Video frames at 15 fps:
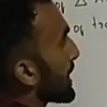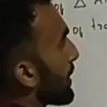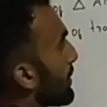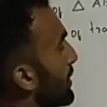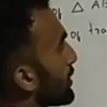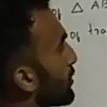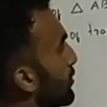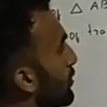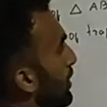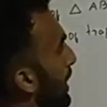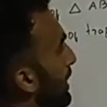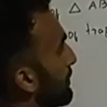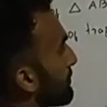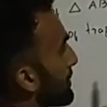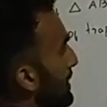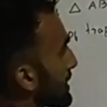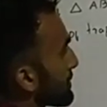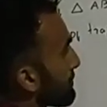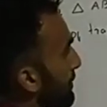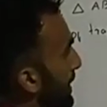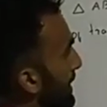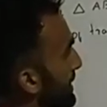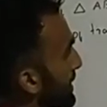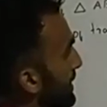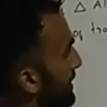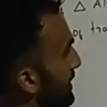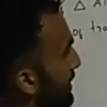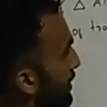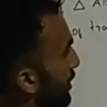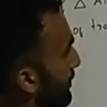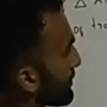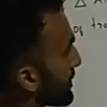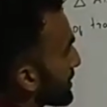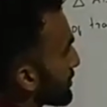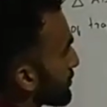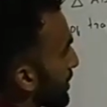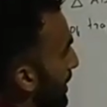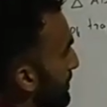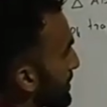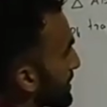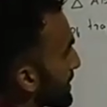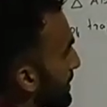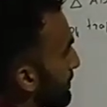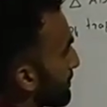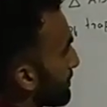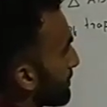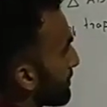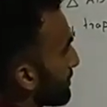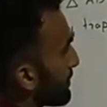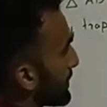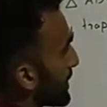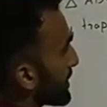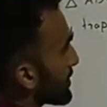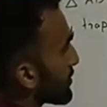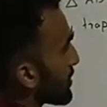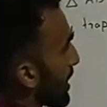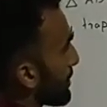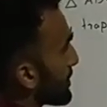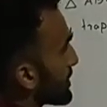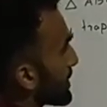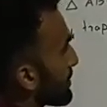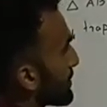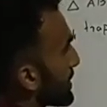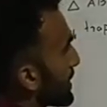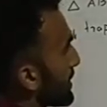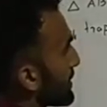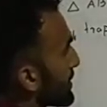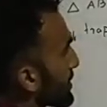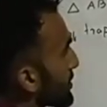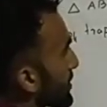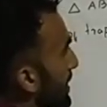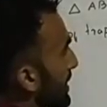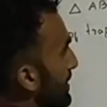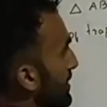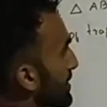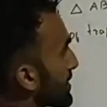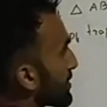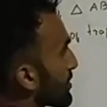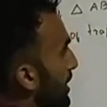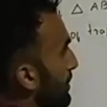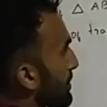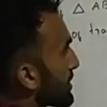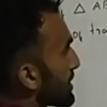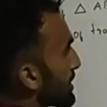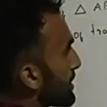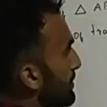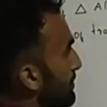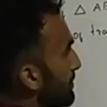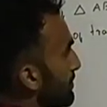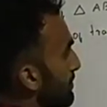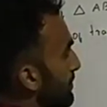I will do, I'll first find area of this trapezium. There's a trapezium here, just check. This is a trapezium.